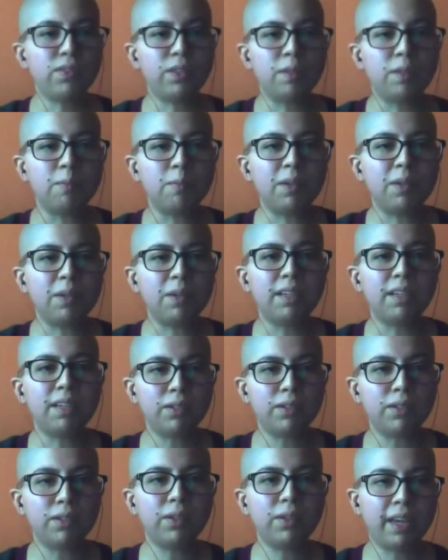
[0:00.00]
the money that
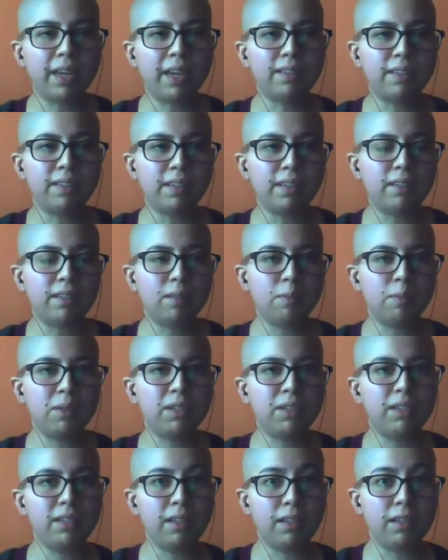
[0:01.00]
you get is the
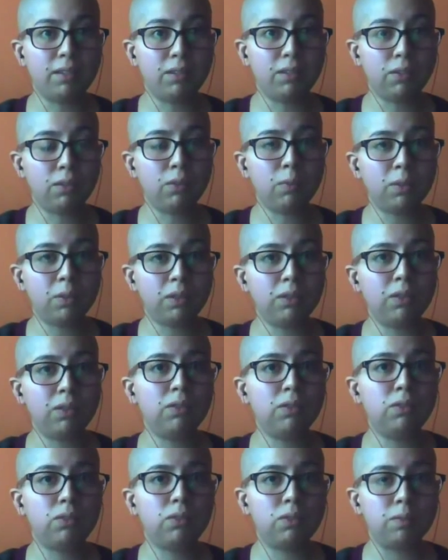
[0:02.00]
money that you will
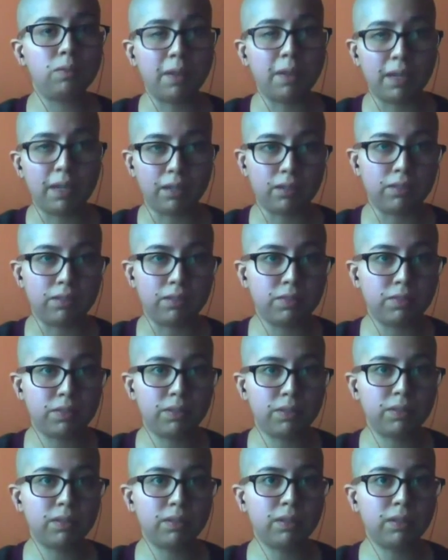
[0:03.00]
use to buy your
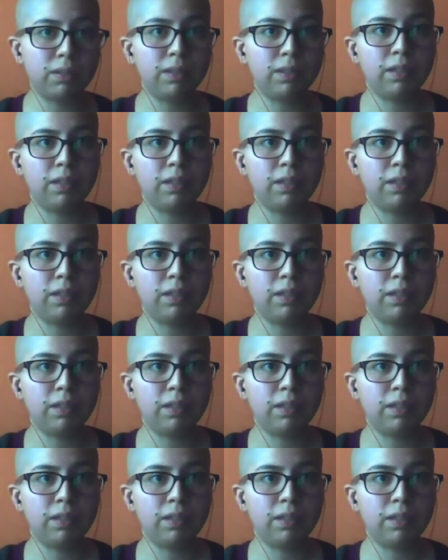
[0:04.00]
food,